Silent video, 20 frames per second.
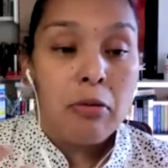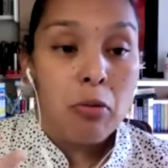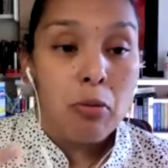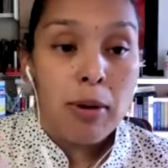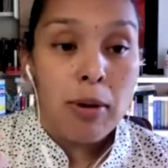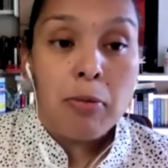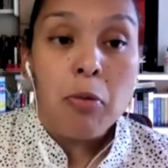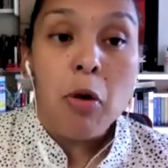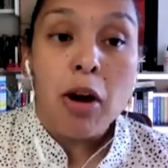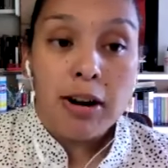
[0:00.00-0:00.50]

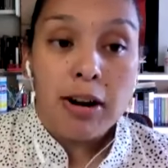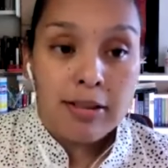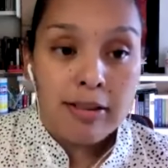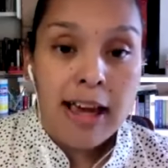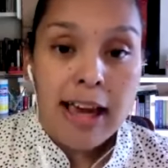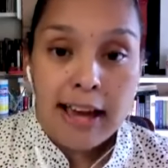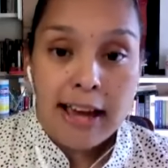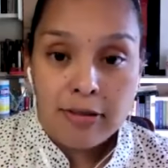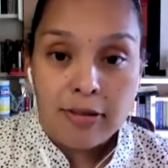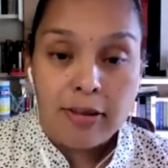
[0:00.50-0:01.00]
we want to
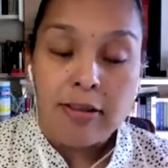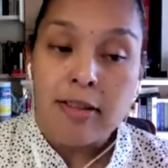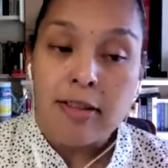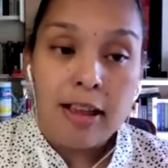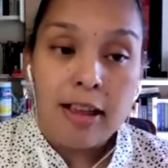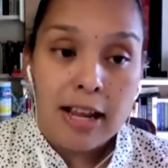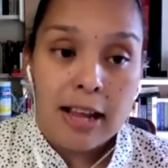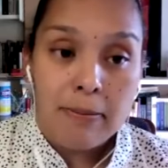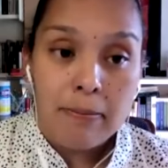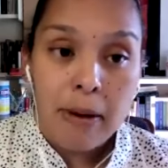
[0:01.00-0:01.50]
take this
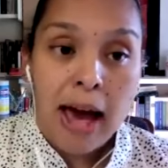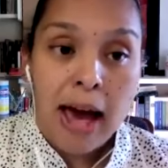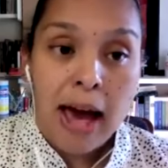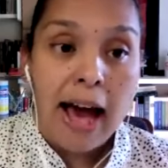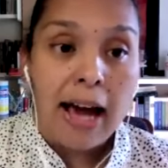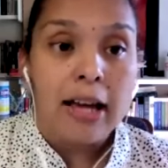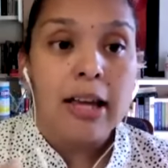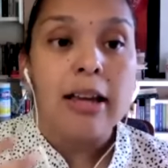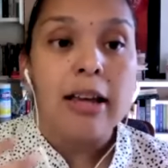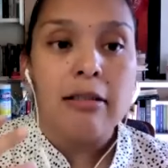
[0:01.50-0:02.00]
city
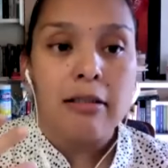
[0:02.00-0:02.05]
back,